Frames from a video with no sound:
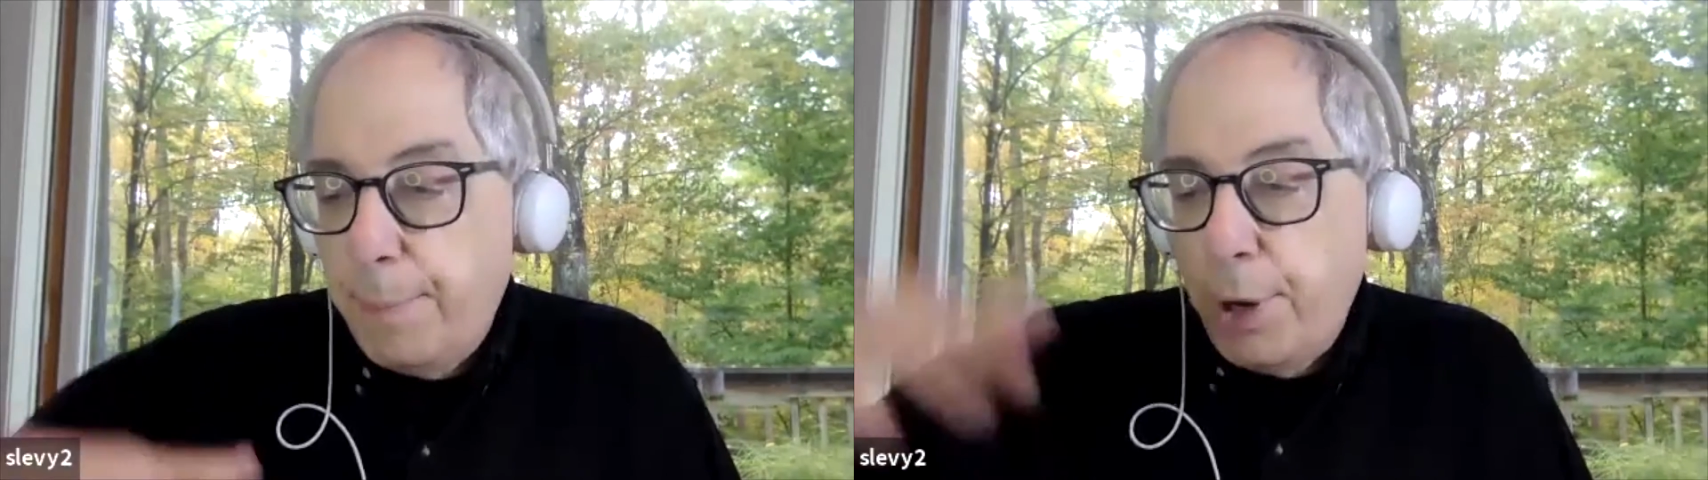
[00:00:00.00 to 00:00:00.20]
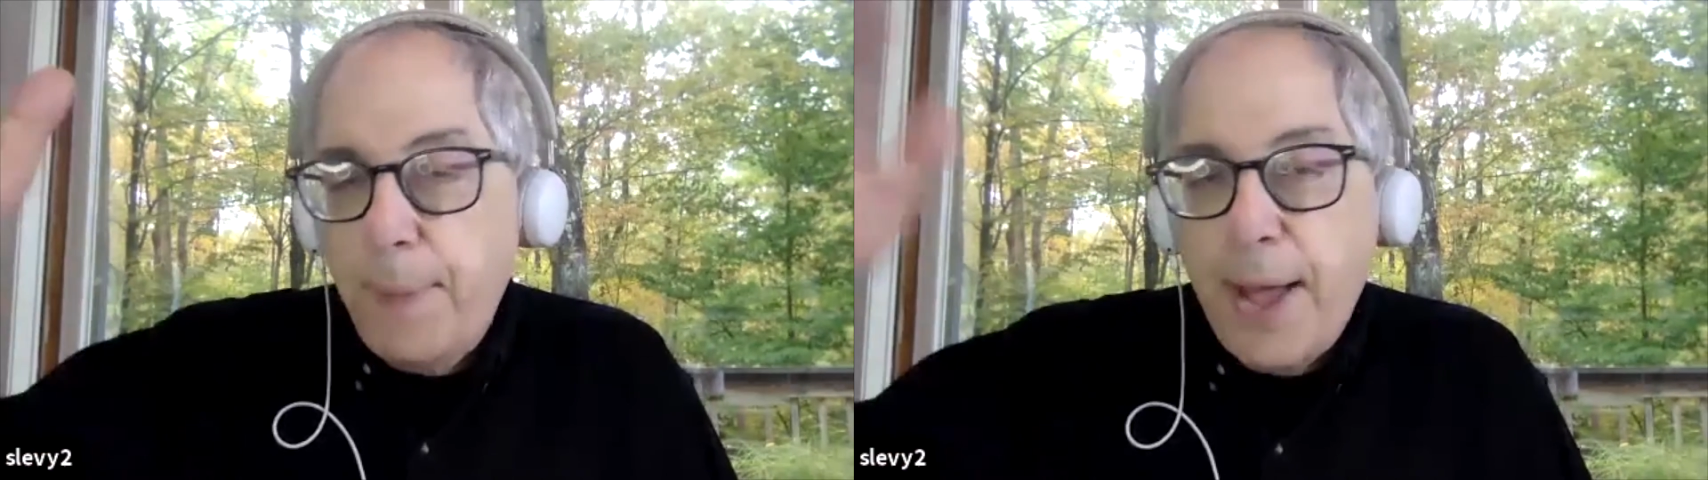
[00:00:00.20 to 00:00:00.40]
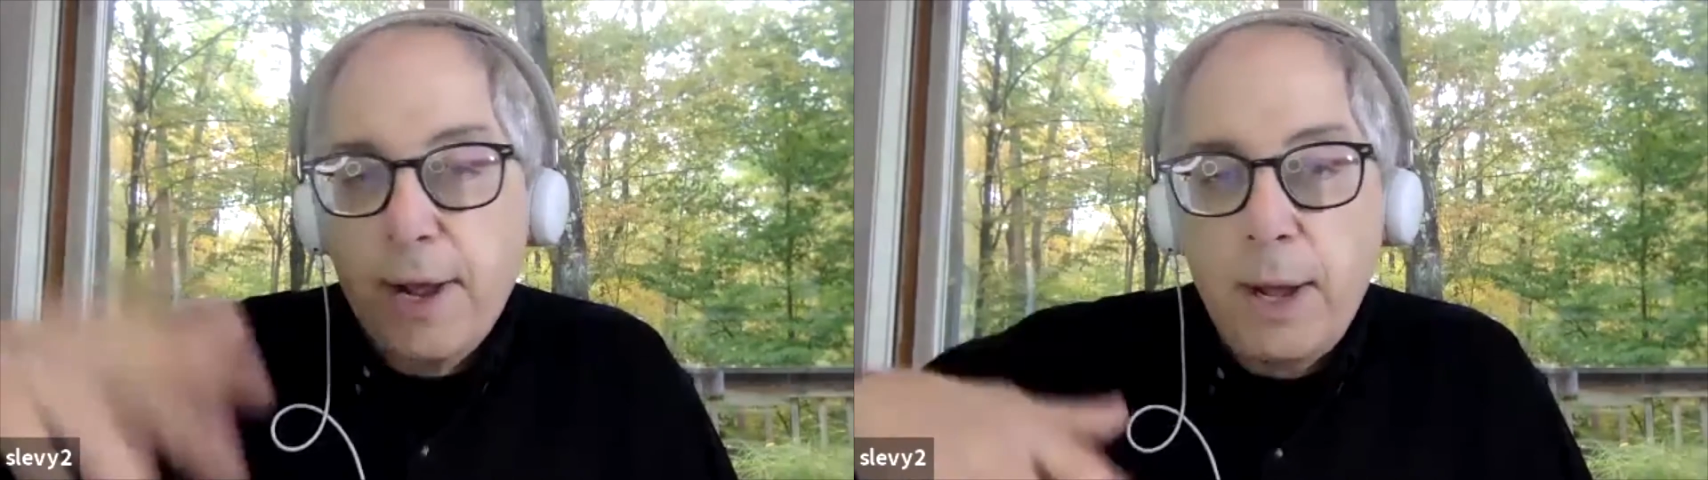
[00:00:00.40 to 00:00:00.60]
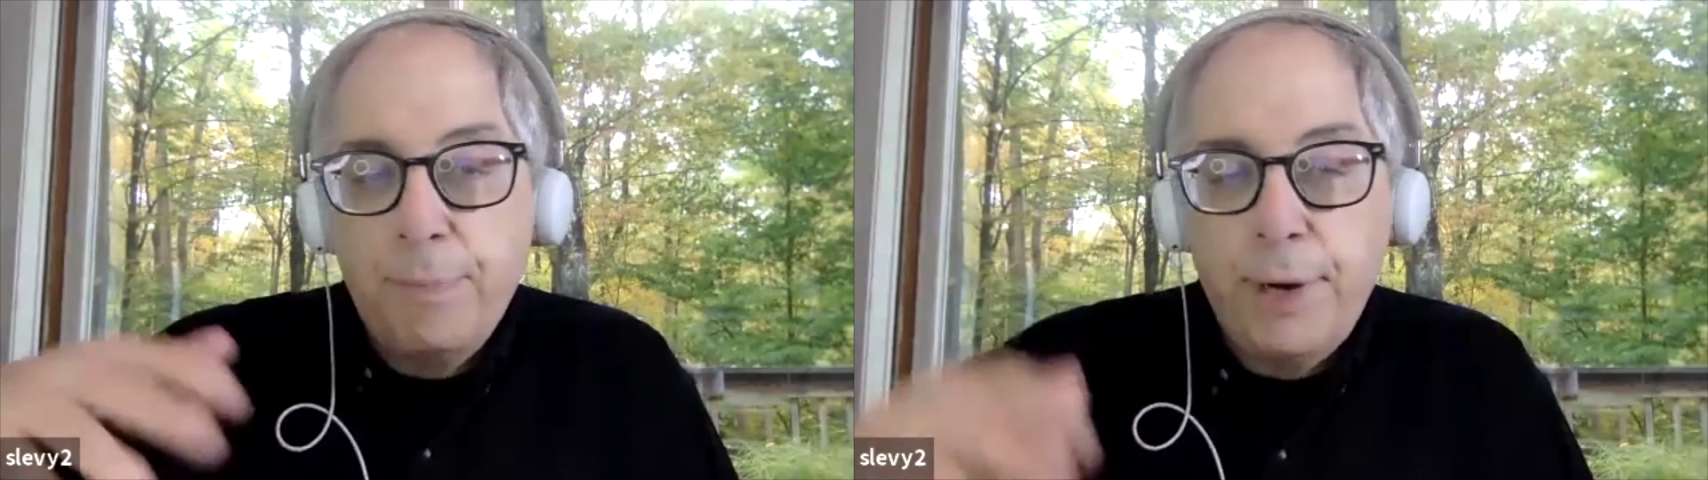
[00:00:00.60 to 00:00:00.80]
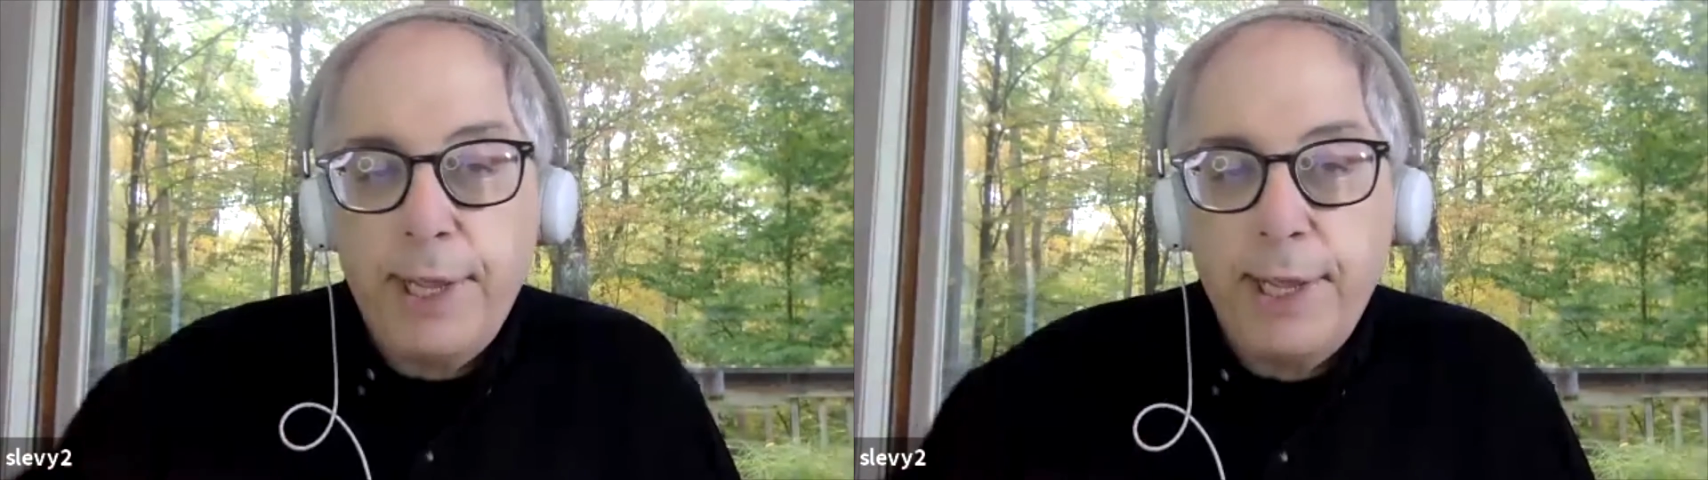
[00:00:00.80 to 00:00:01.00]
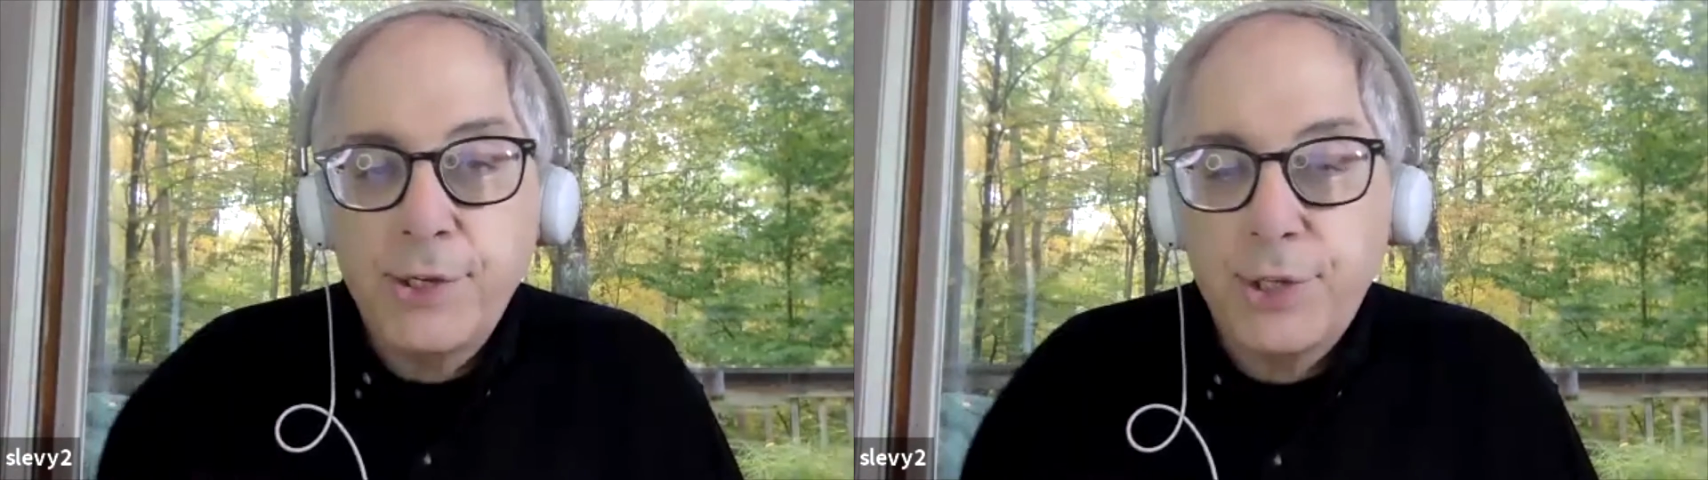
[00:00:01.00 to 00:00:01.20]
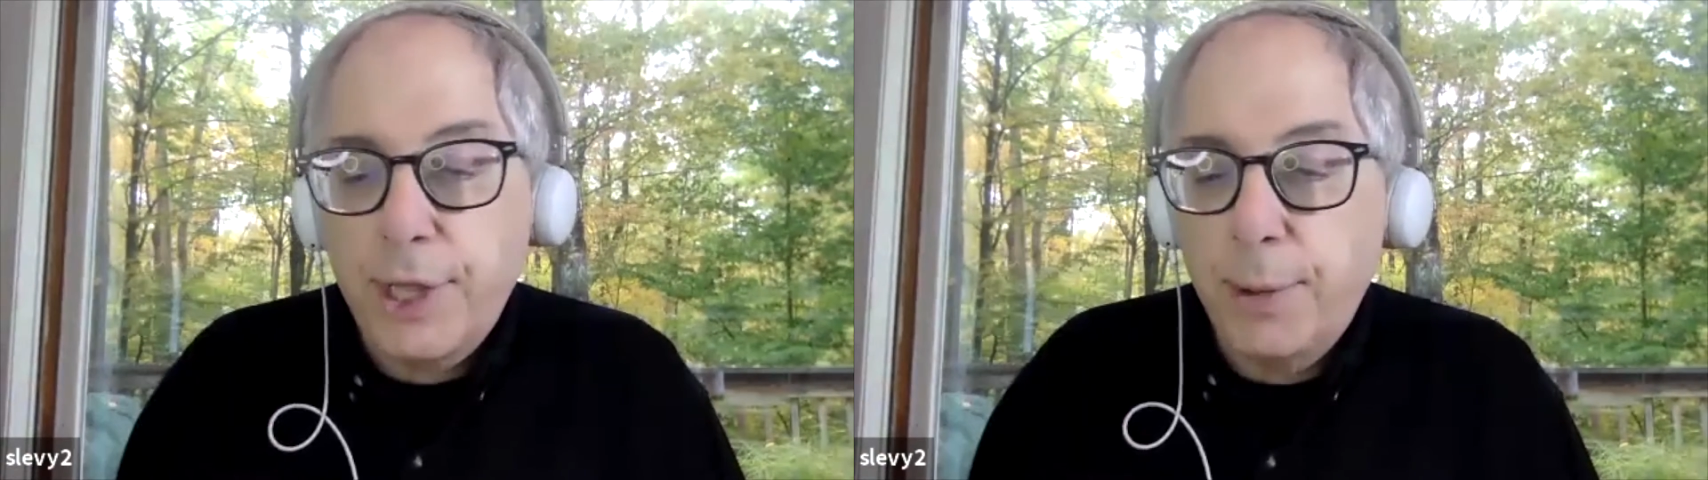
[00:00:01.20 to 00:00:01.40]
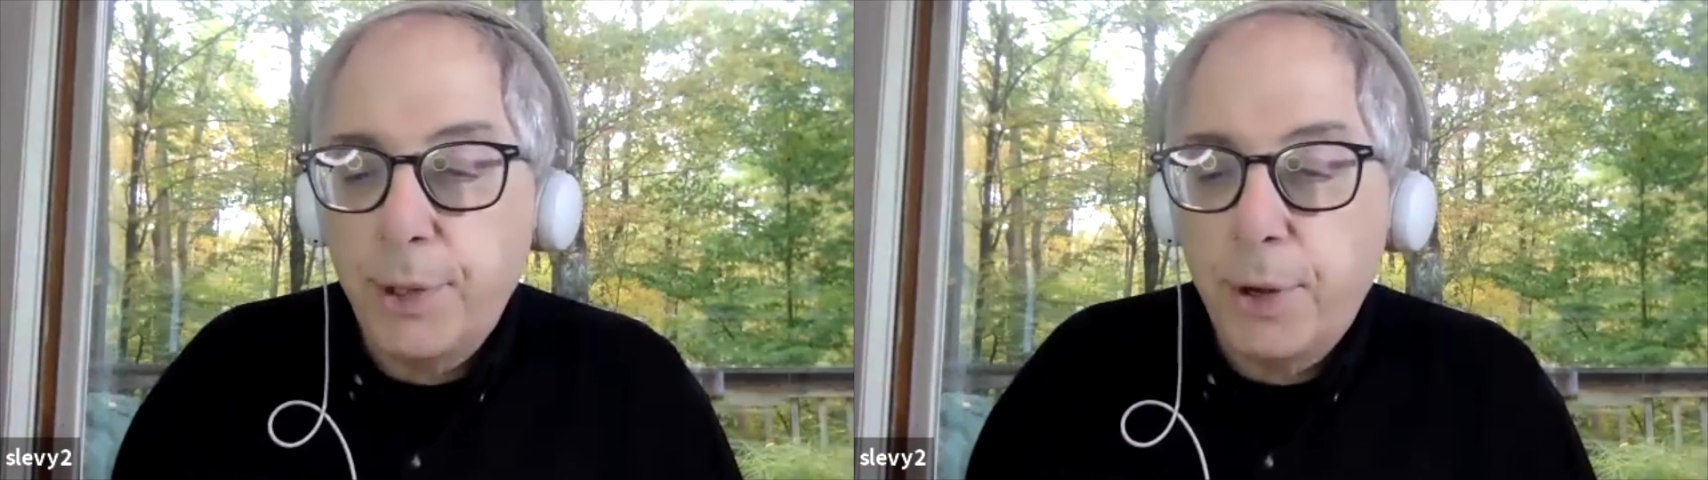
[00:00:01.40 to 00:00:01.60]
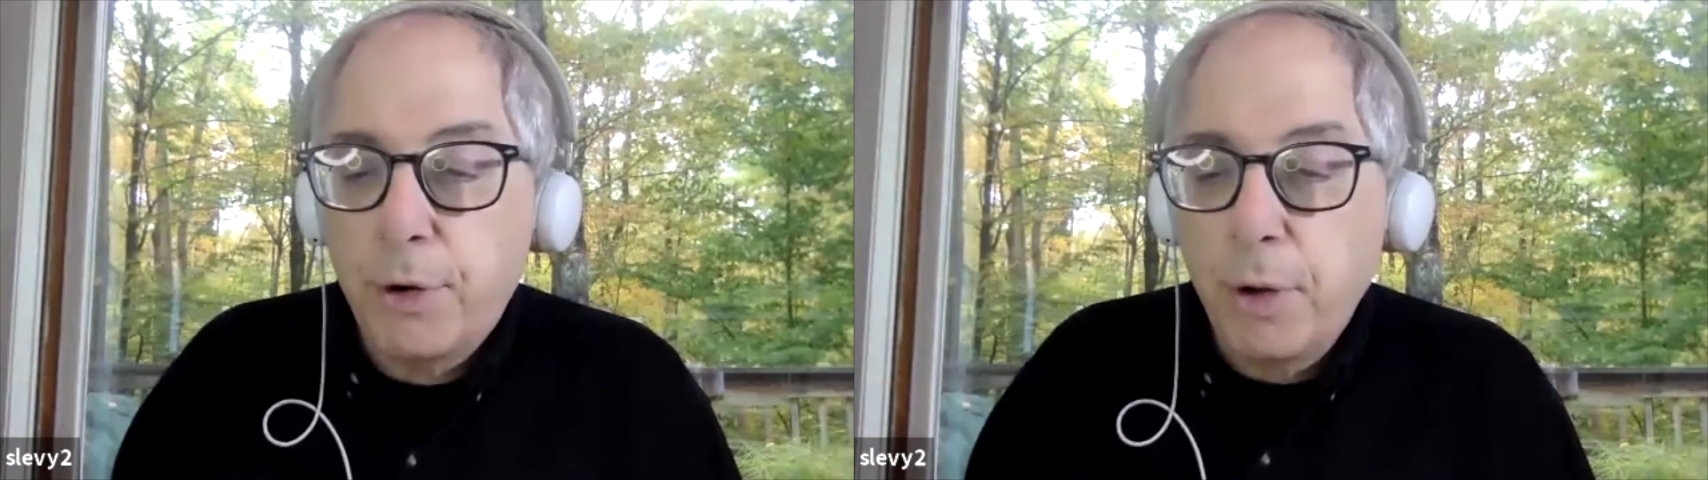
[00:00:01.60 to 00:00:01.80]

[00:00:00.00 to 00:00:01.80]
put it back up pretty easily. There were no